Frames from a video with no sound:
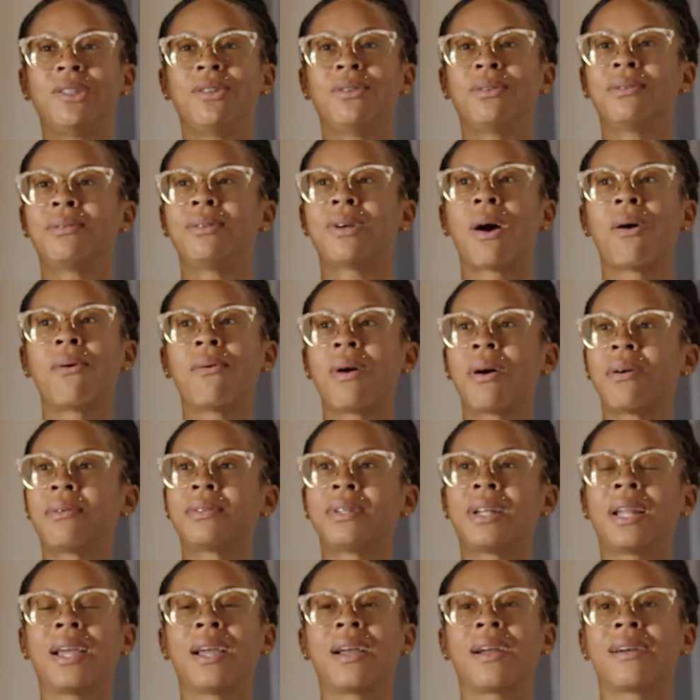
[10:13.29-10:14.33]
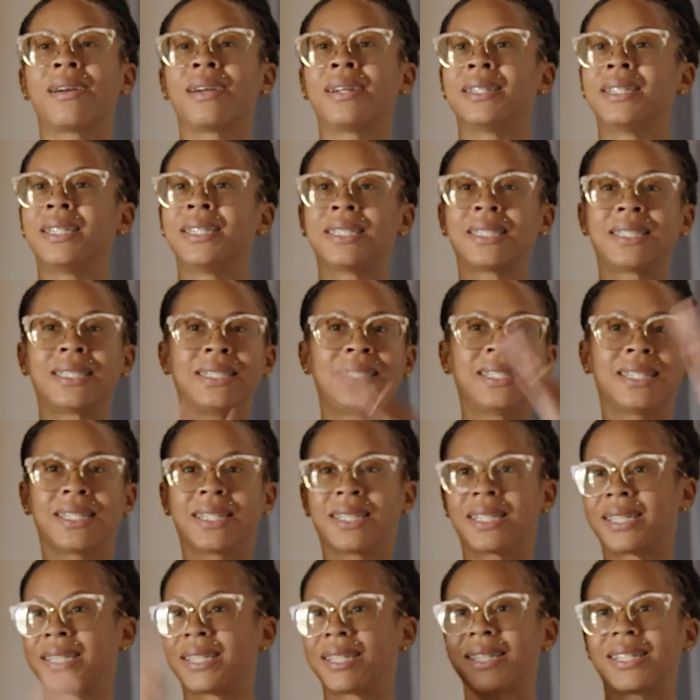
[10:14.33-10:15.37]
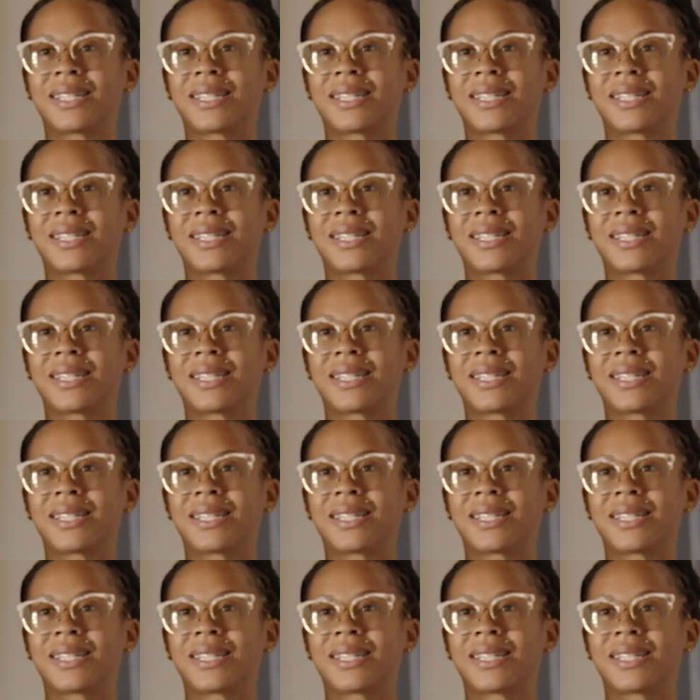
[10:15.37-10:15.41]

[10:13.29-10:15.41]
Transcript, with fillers: You go on there and it's just